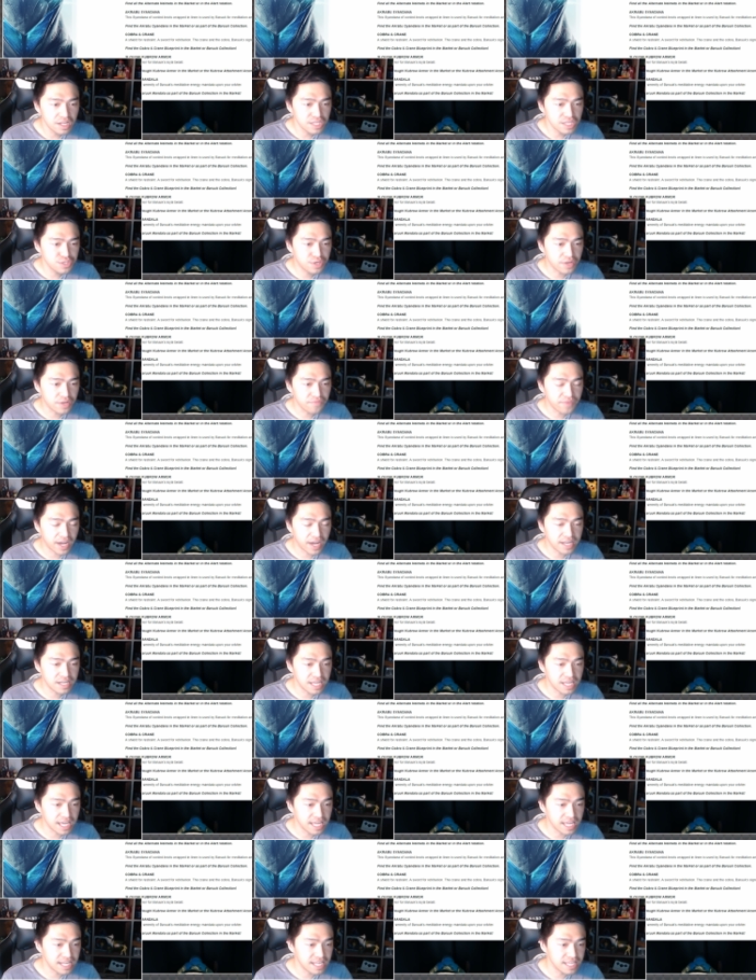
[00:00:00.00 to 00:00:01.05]
You can find
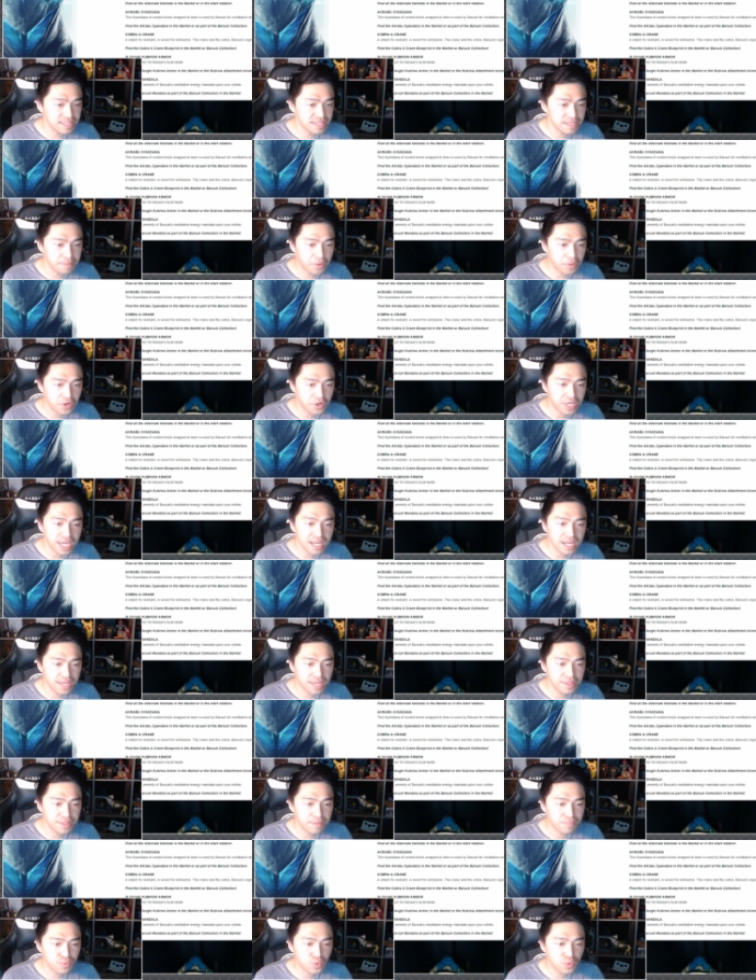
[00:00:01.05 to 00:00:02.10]
it in the market. And
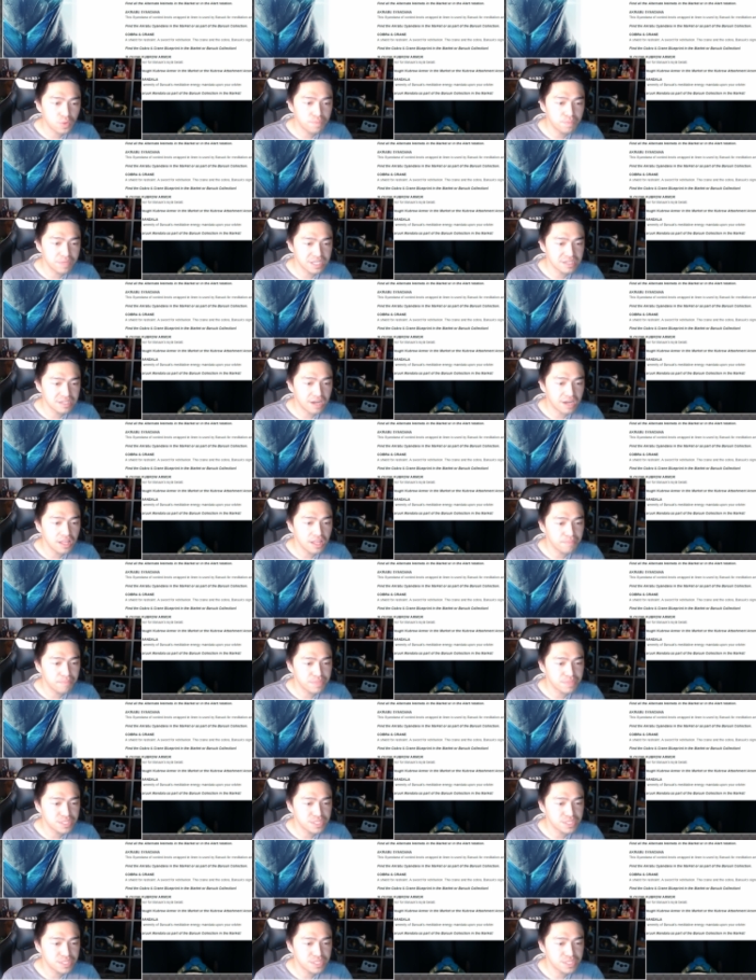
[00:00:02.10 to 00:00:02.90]
then Baruuk Mandala,